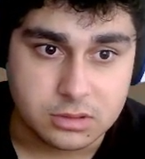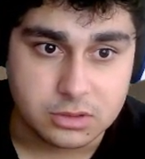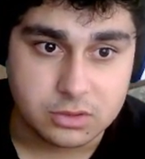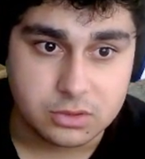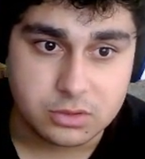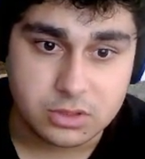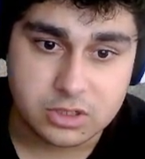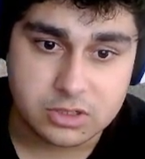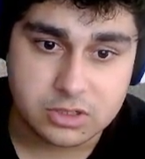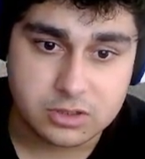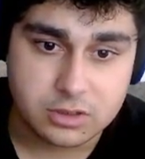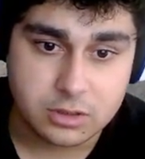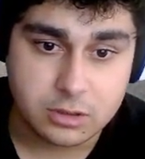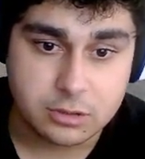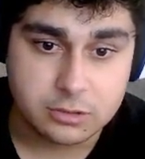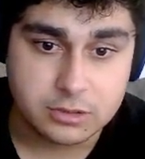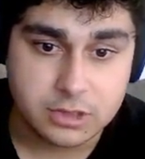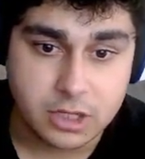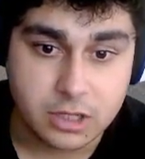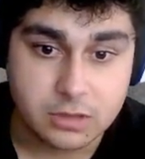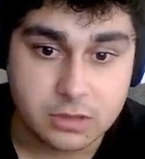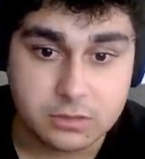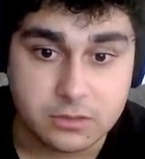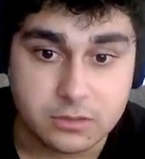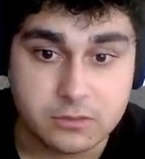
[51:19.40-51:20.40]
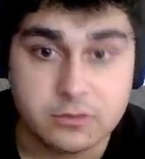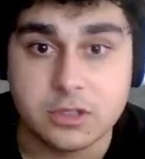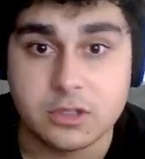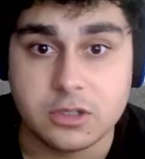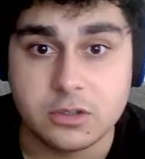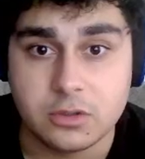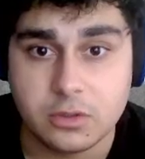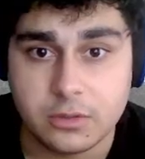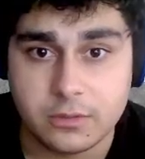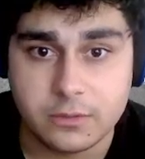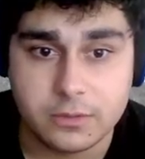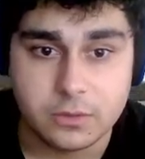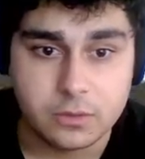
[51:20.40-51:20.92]
can slow down the
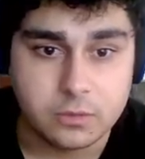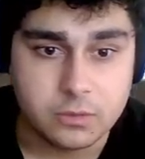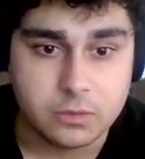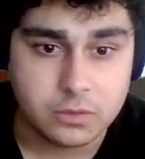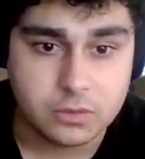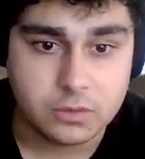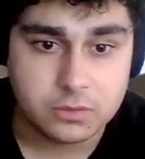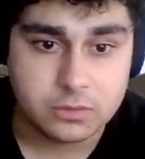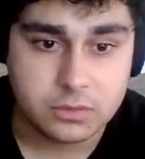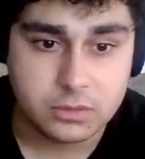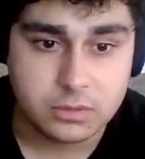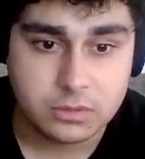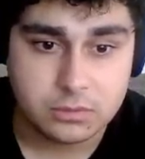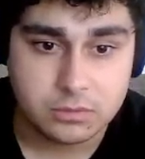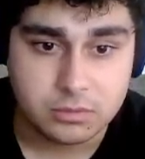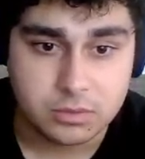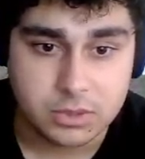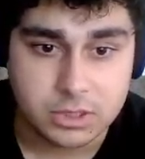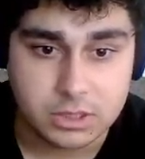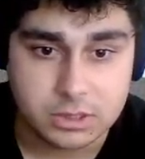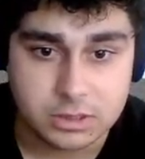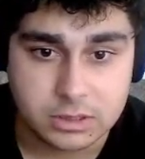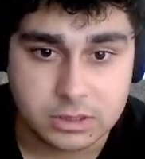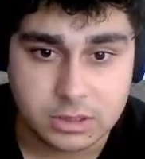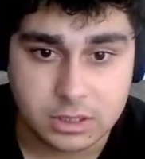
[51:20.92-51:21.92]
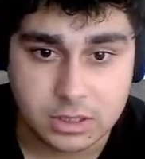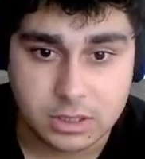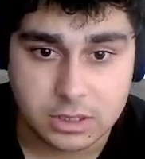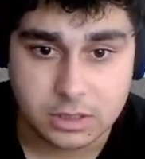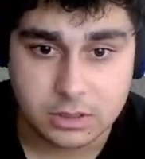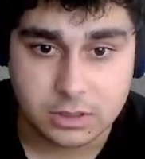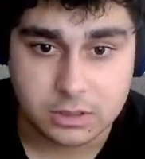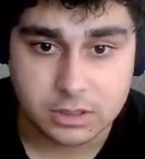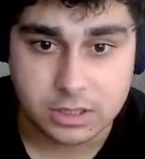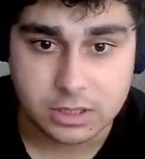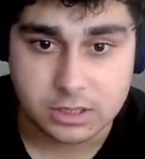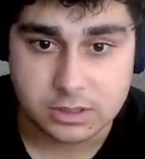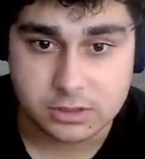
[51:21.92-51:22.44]
video if you want, but
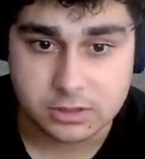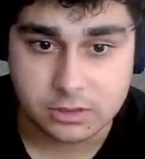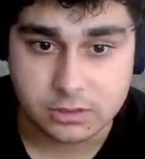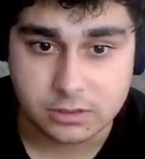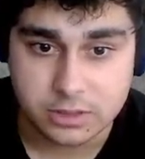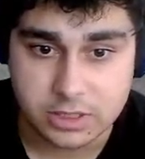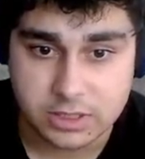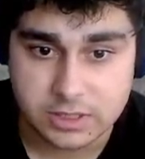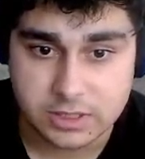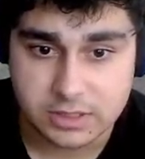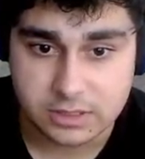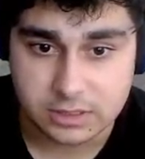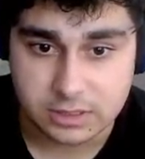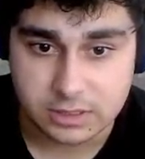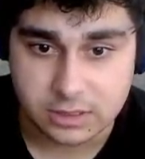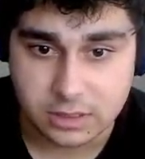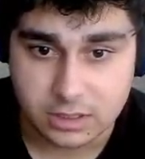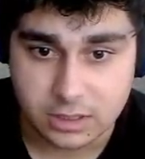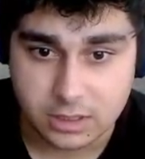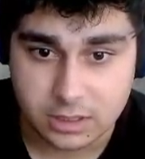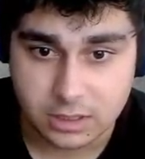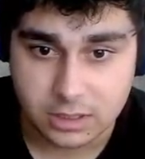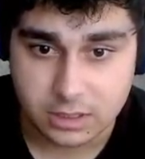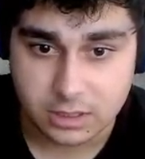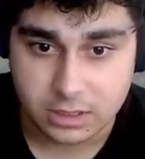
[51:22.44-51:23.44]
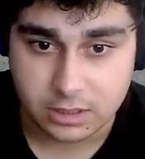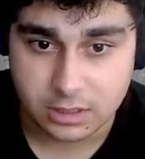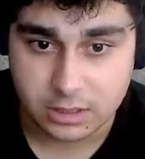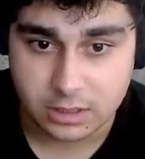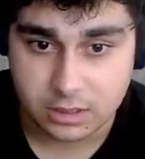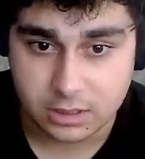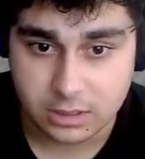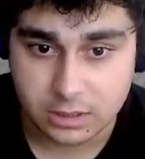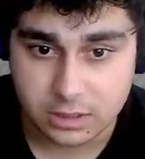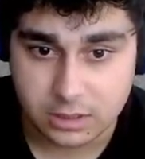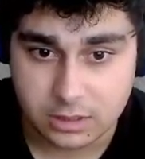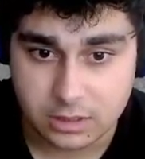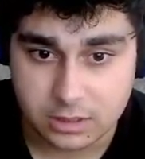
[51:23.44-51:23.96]
okay, so let's see.
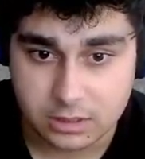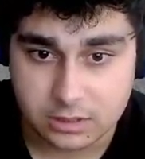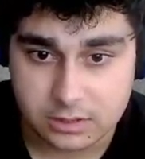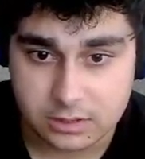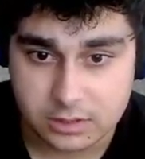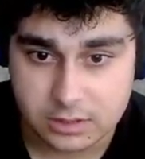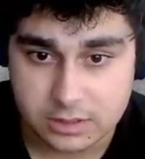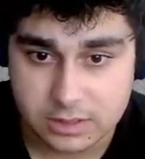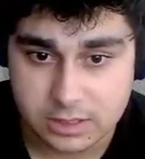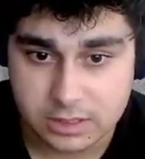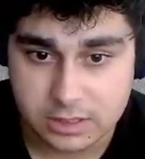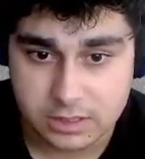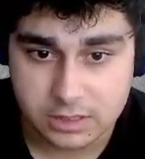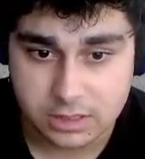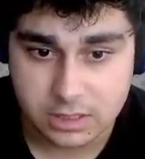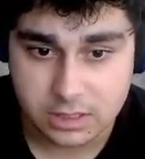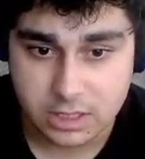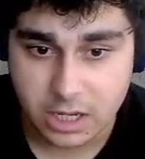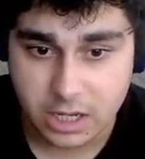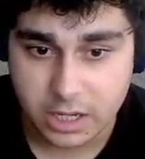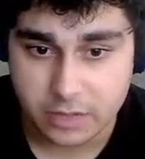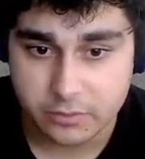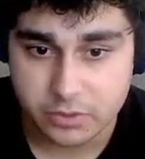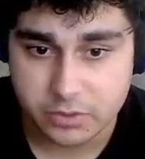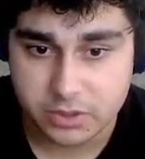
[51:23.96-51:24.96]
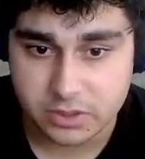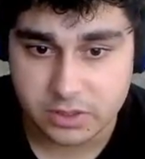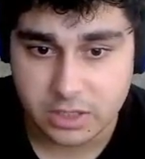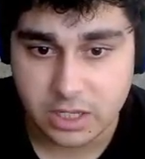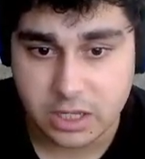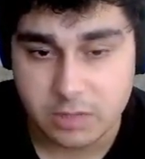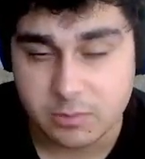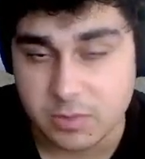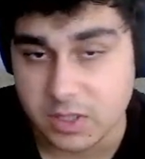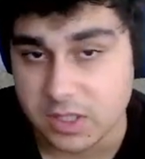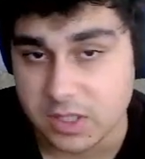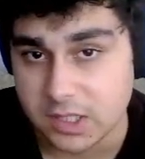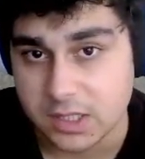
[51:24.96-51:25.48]
See, I wasn't
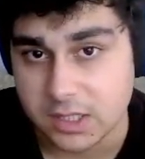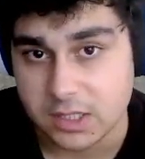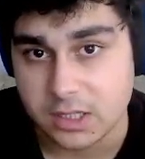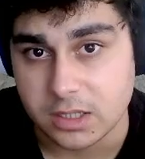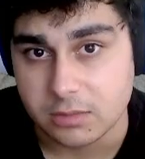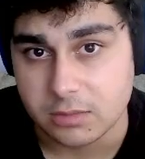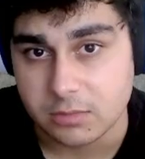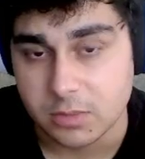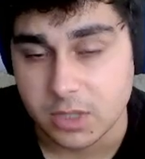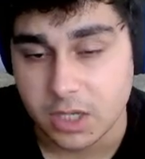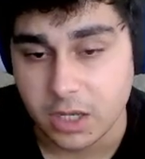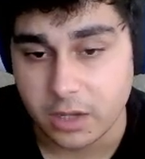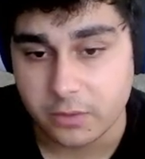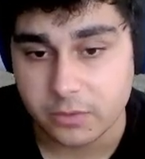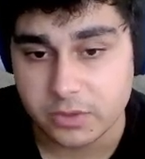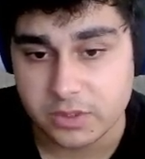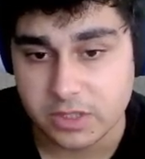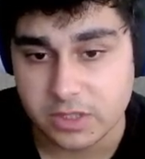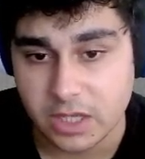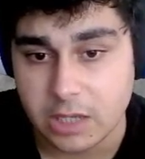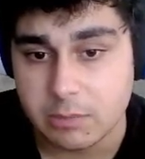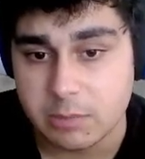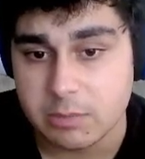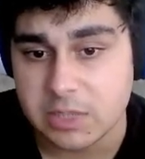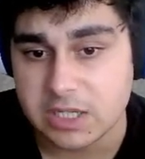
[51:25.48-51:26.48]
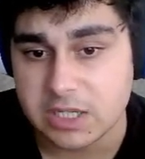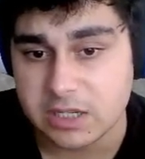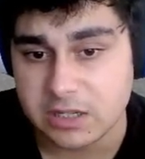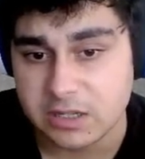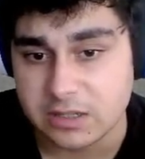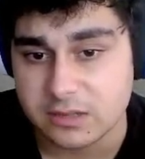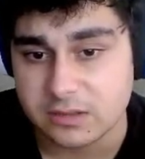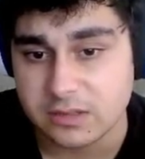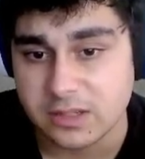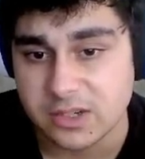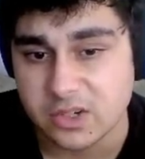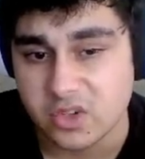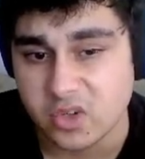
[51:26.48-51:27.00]
aiming at him. I was aiming at
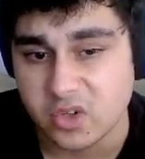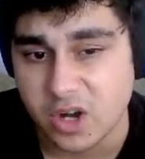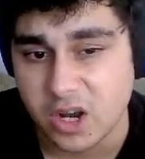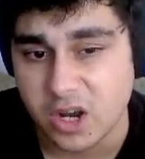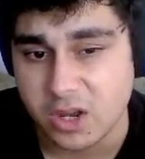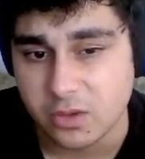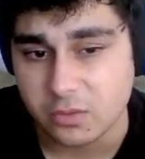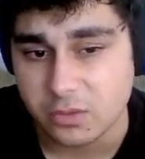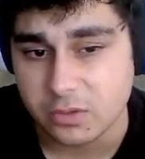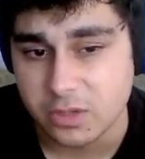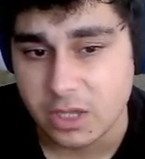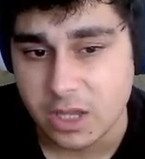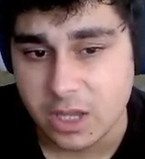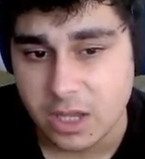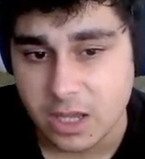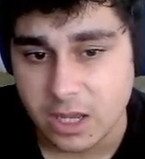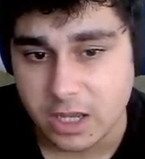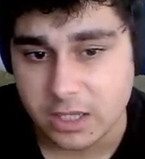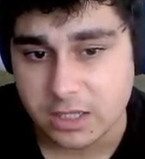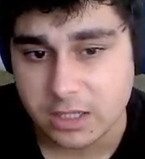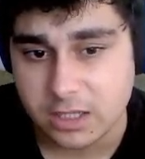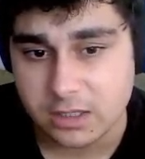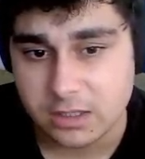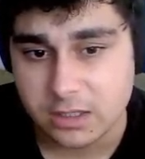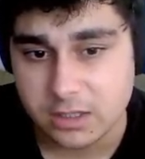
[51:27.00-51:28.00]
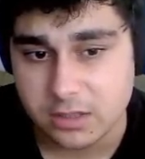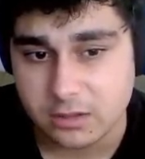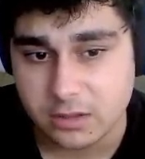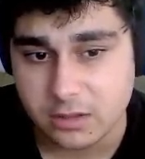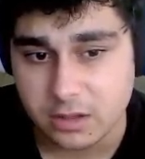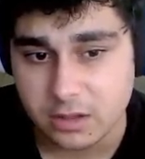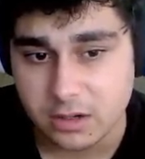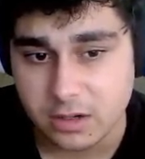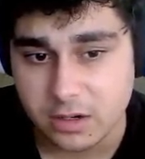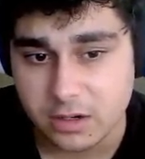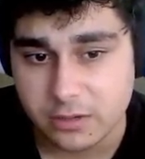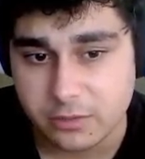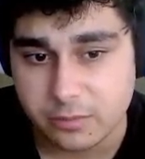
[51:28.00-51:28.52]
the ground. I can kill a
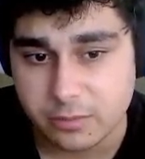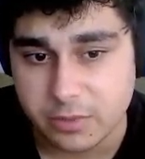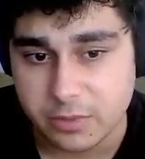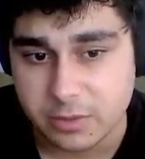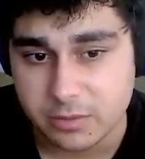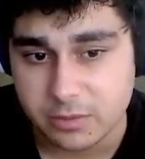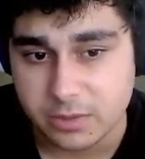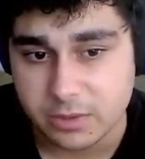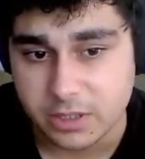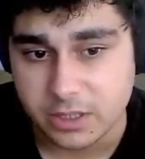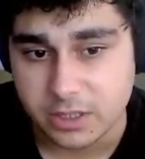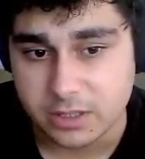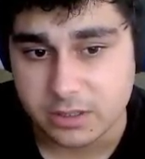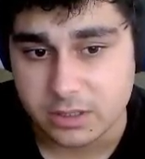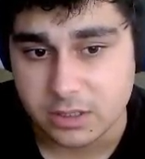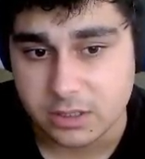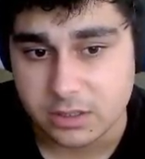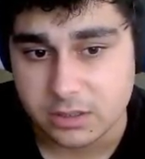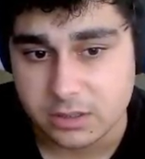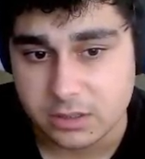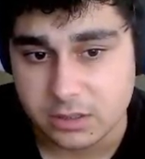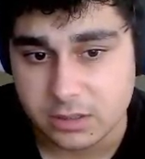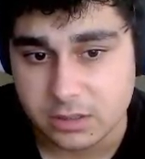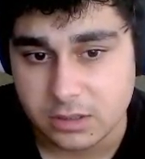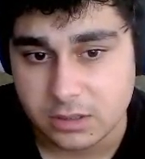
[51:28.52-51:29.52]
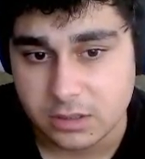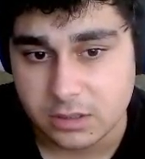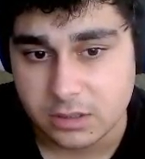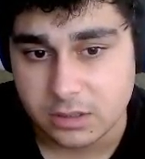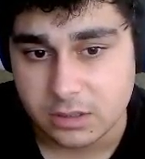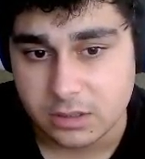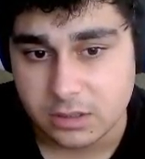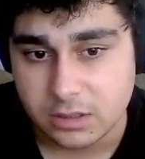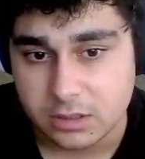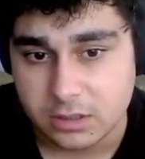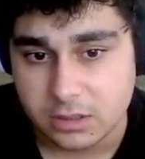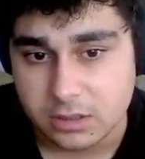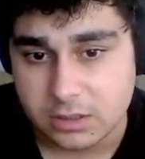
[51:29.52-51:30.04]
lot of people like that.
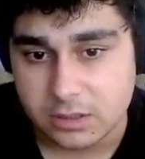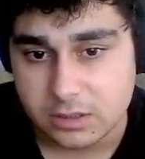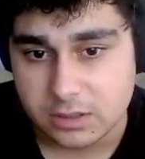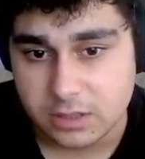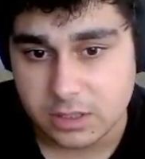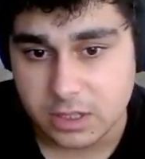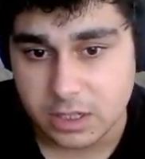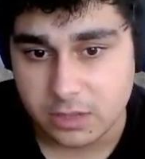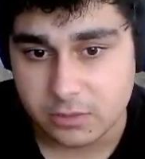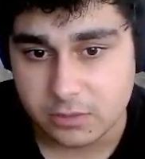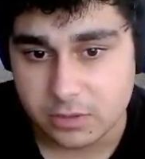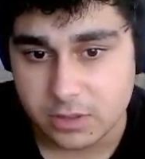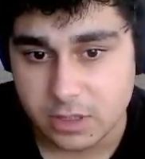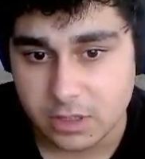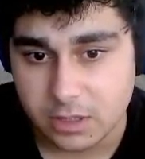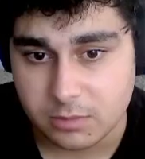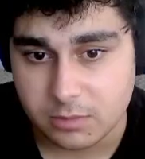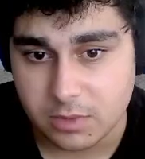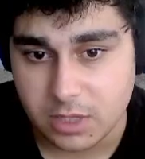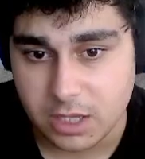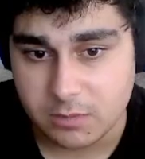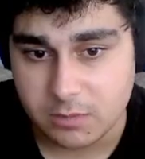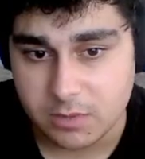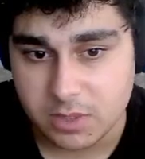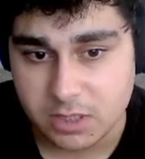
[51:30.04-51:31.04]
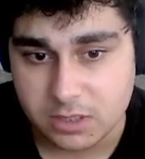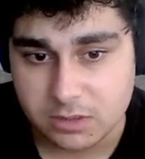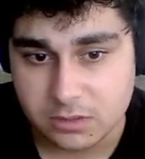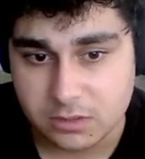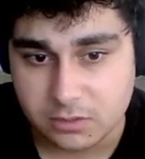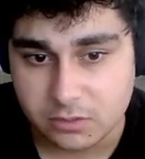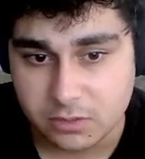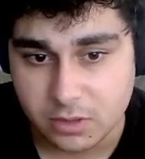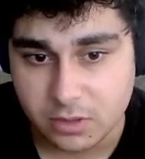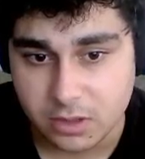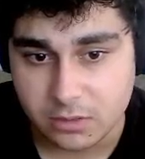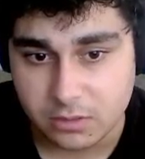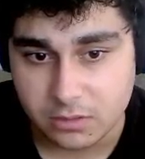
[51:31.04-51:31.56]
See, I'm aiming at the
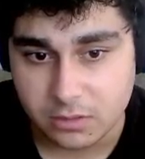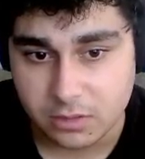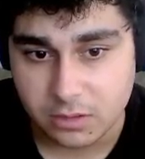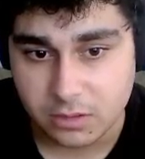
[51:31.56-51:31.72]
ground,